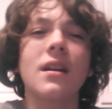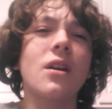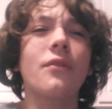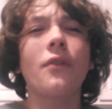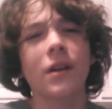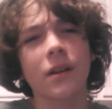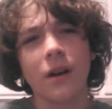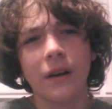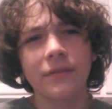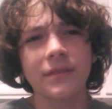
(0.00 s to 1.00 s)
Oh, fuck
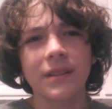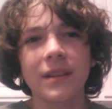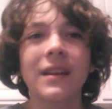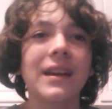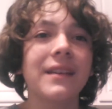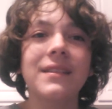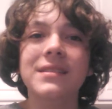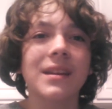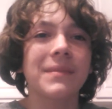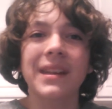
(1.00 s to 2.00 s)
off. At
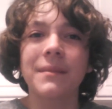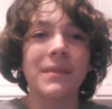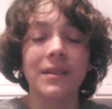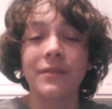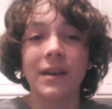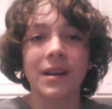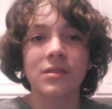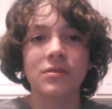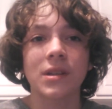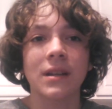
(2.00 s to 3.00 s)
least I'm getting my
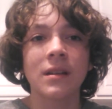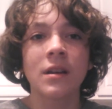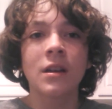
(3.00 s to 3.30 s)
facts straight.